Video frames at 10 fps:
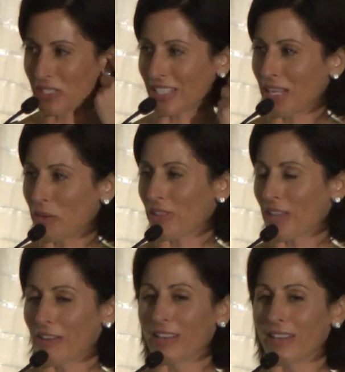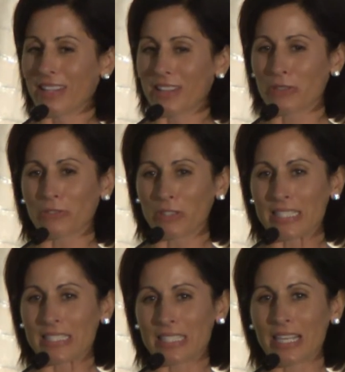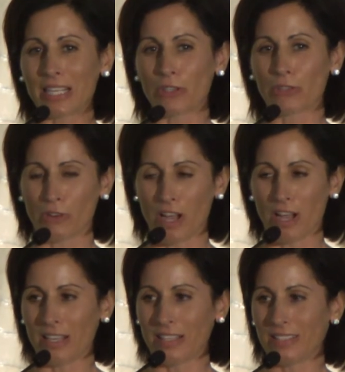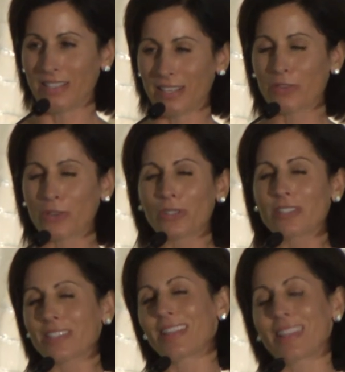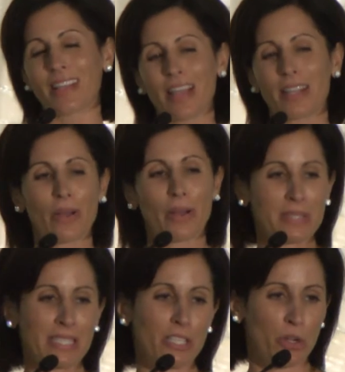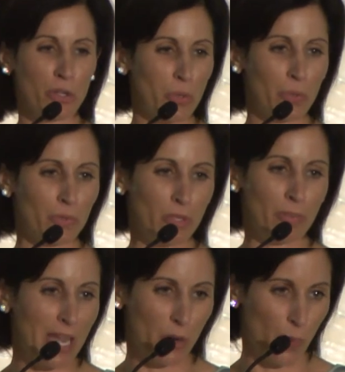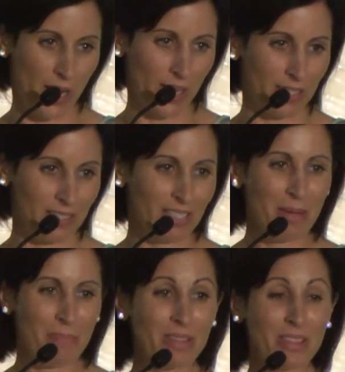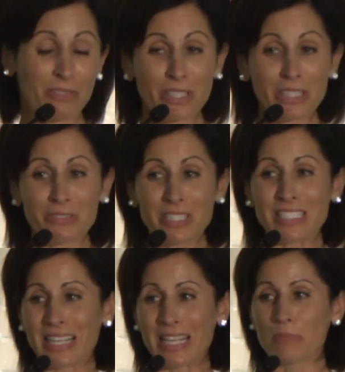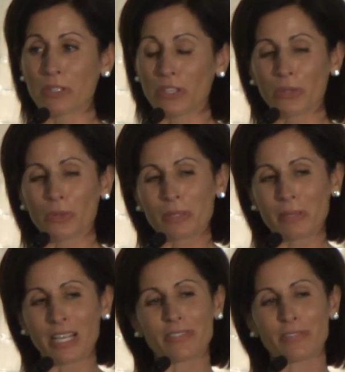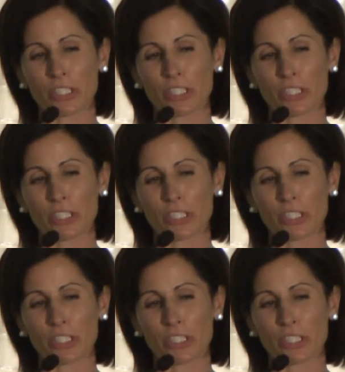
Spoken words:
tonight with Erin, that the reason I know Ron, and of course I think, you know, I was going to know you no matter what, but the real reason I came to know you is because of a